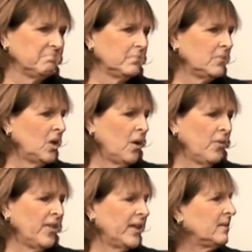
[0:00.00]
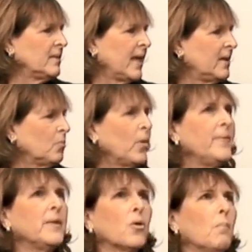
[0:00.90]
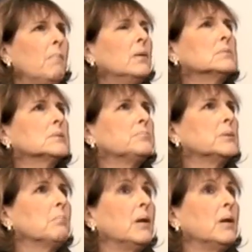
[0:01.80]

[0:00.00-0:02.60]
that when there are multiple